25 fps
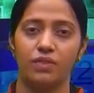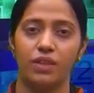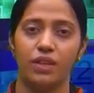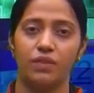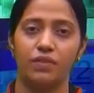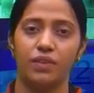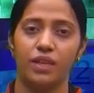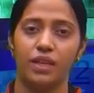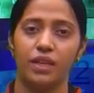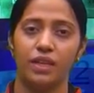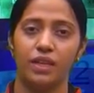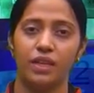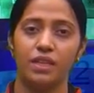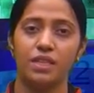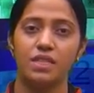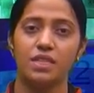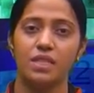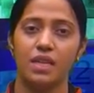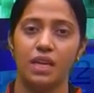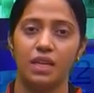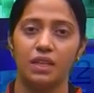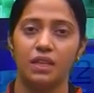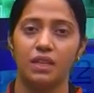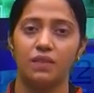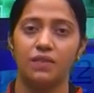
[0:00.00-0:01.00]
have taken
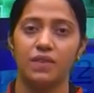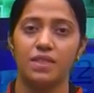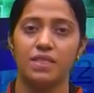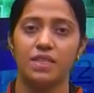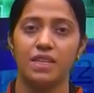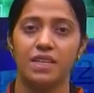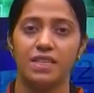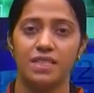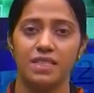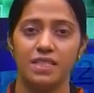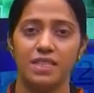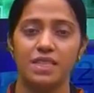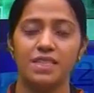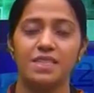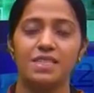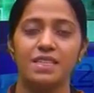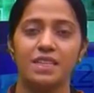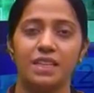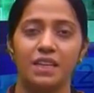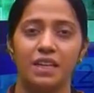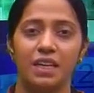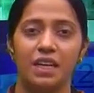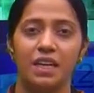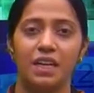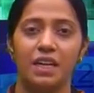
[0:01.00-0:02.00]
sin inverse x is
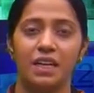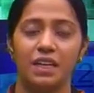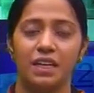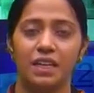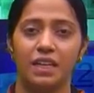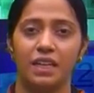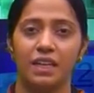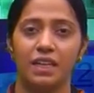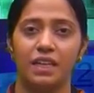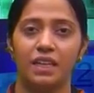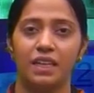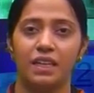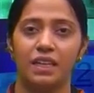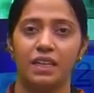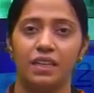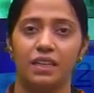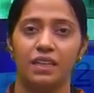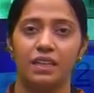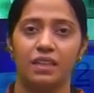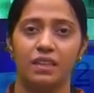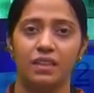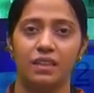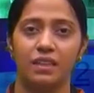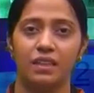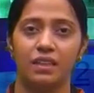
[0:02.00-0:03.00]
t.
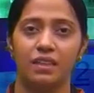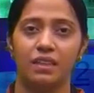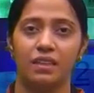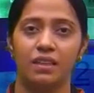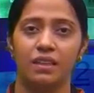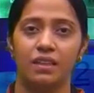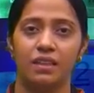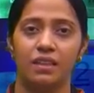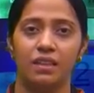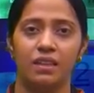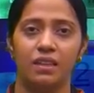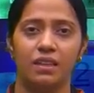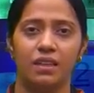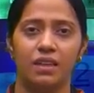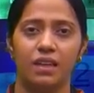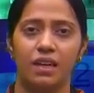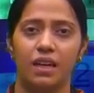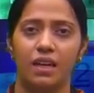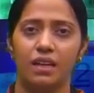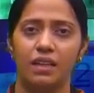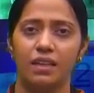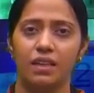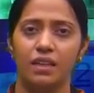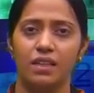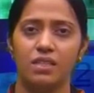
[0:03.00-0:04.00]

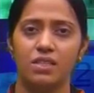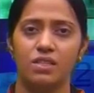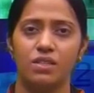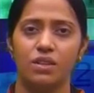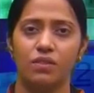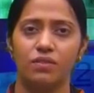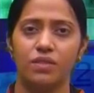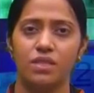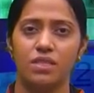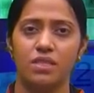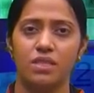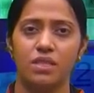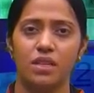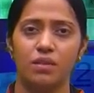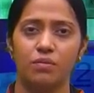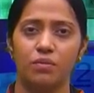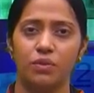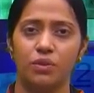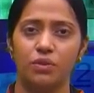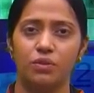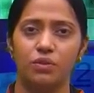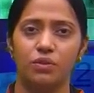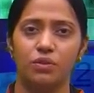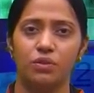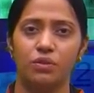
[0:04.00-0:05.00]
And rest of this time
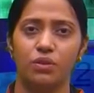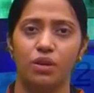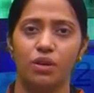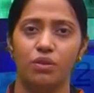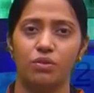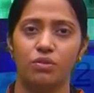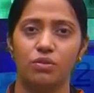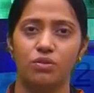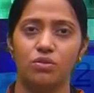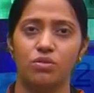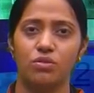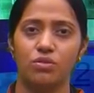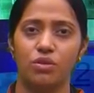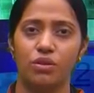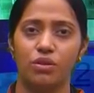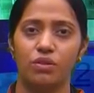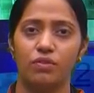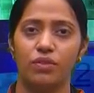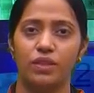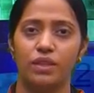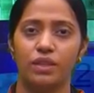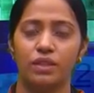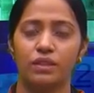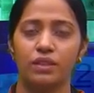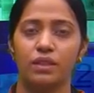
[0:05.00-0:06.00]
you know how to solve
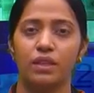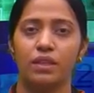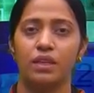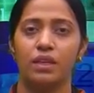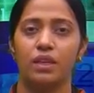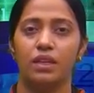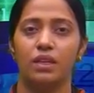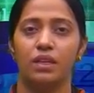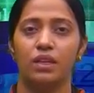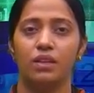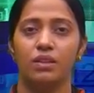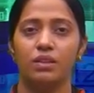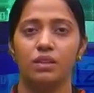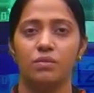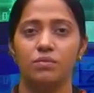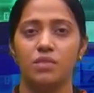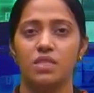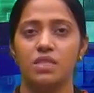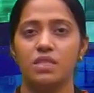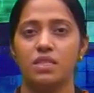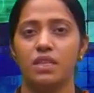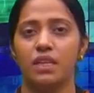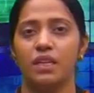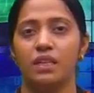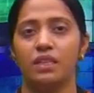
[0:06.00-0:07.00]
it. Now the
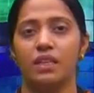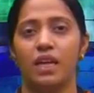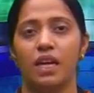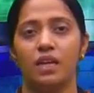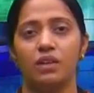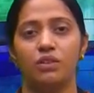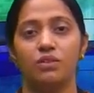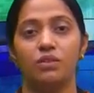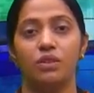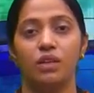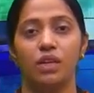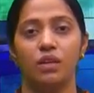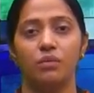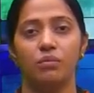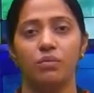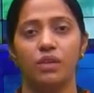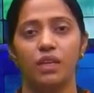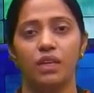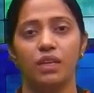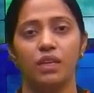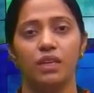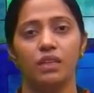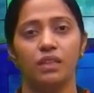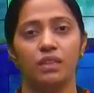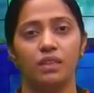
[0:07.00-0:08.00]
mistake that you can
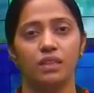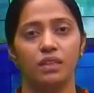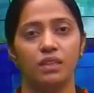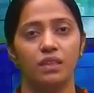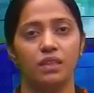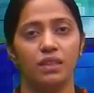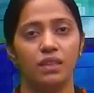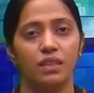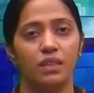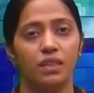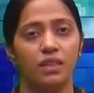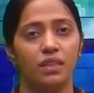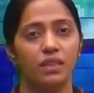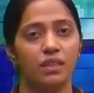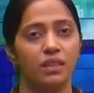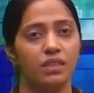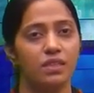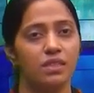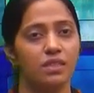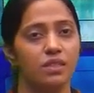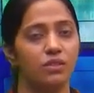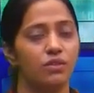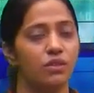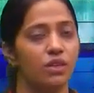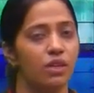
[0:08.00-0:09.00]
make here. Here it
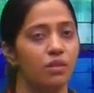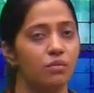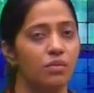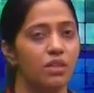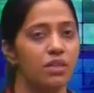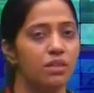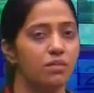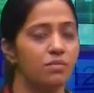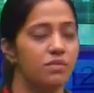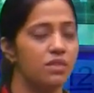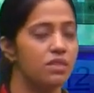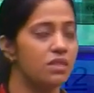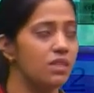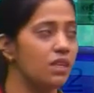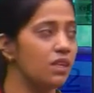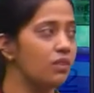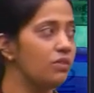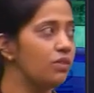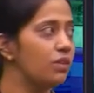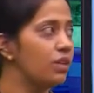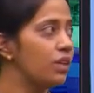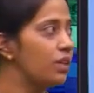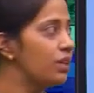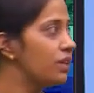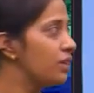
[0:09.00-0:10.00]
is, you can make mistake
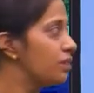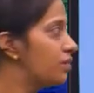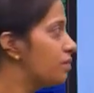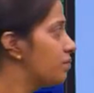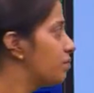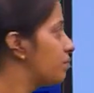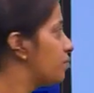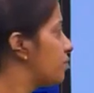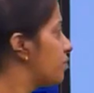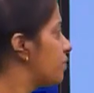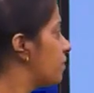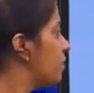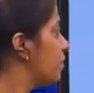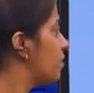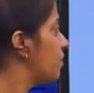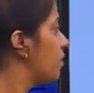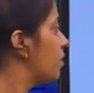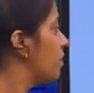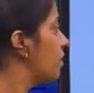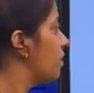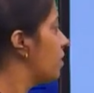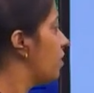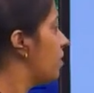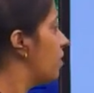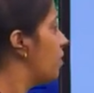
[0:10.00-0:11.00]
over here.
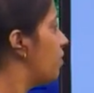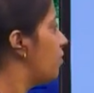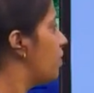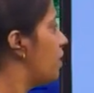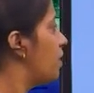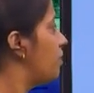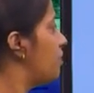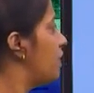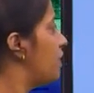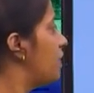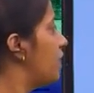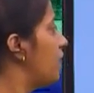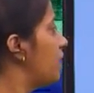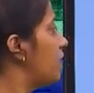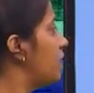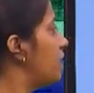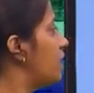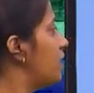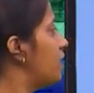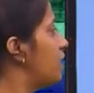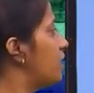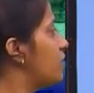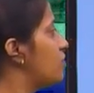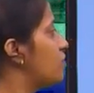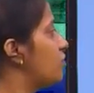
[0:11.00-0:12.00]
When we take
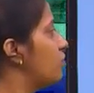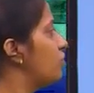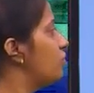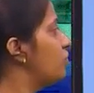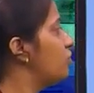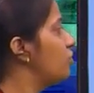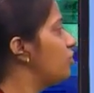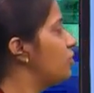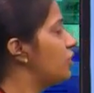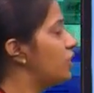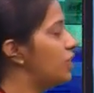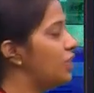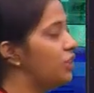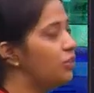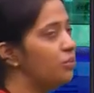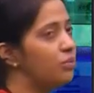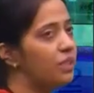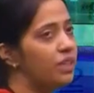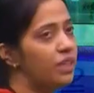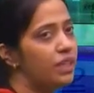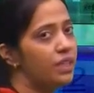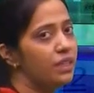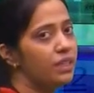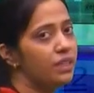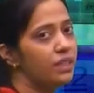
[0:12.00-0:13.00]
t raised to 2 to the
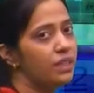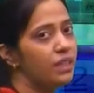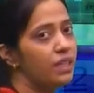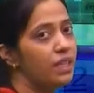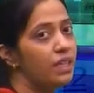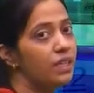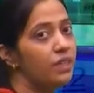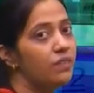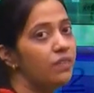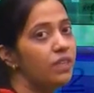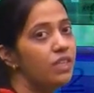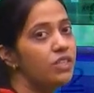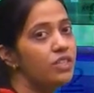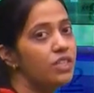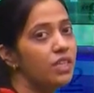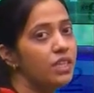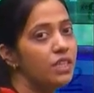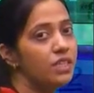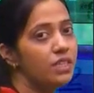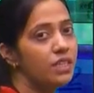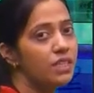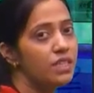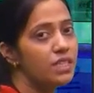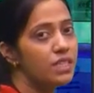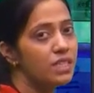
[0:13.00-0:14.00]
numerator, it will
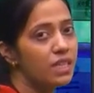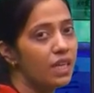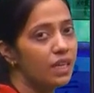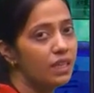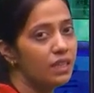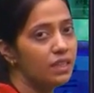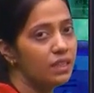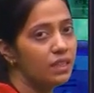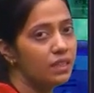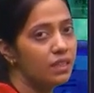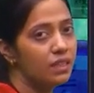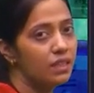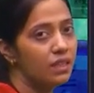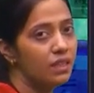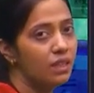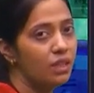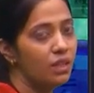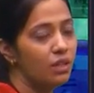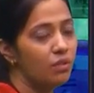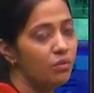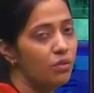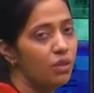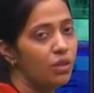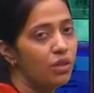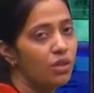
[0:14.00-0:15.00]
change its sign.
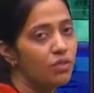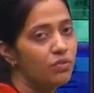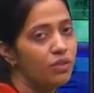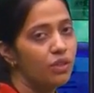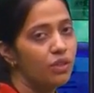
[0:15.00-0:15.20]
Because we